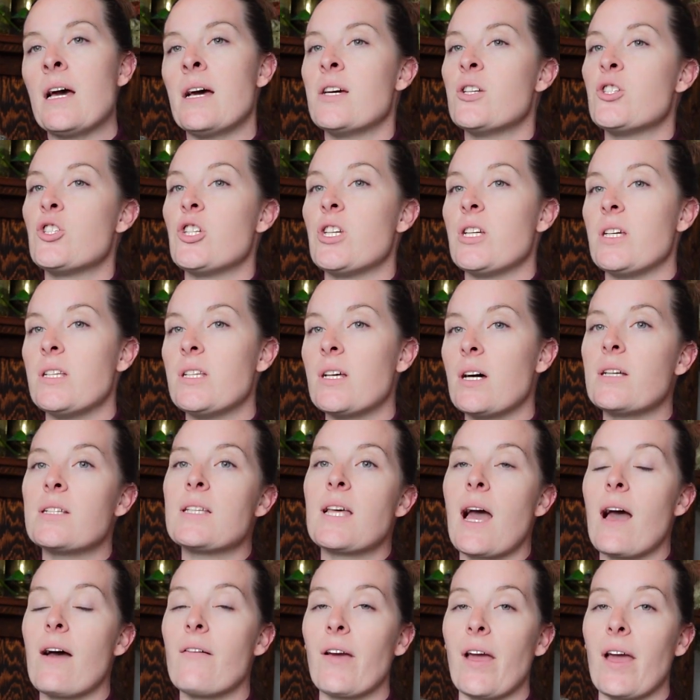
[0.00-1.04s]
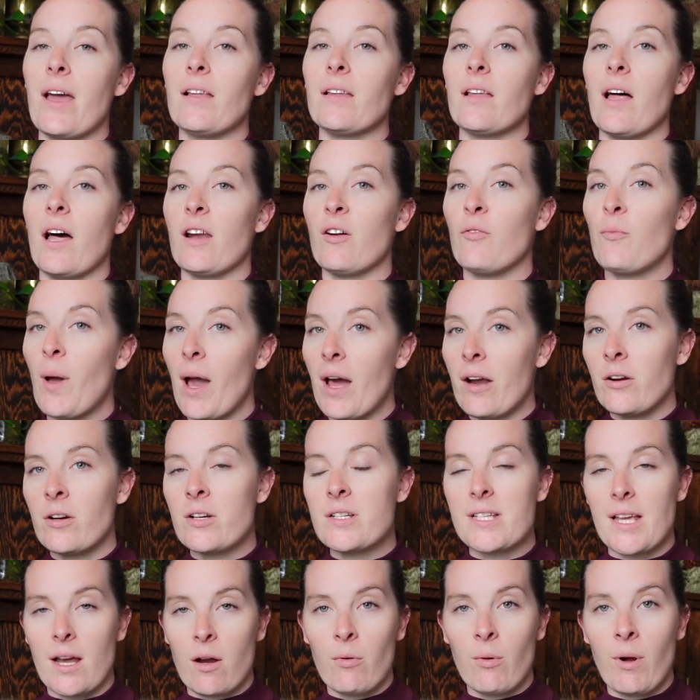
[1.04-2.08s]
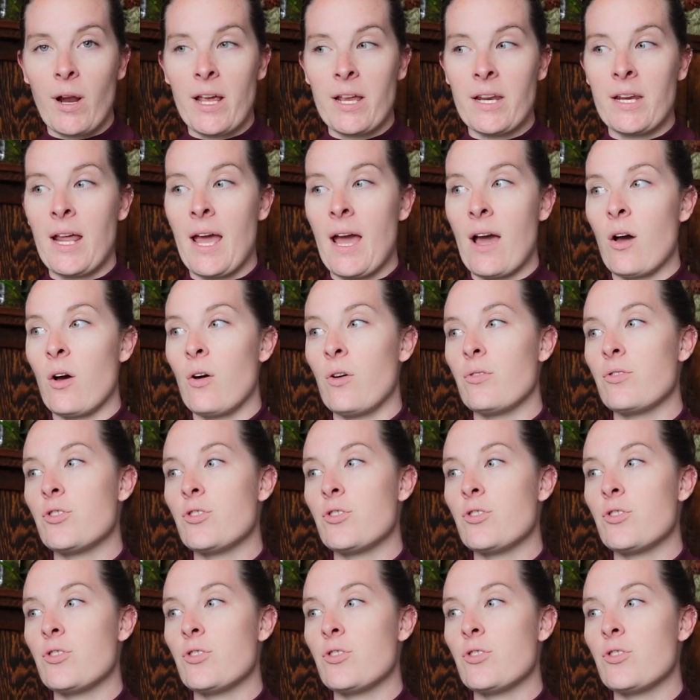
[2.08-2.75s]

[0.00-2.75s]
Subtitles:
She does have a lot of patterns out right now.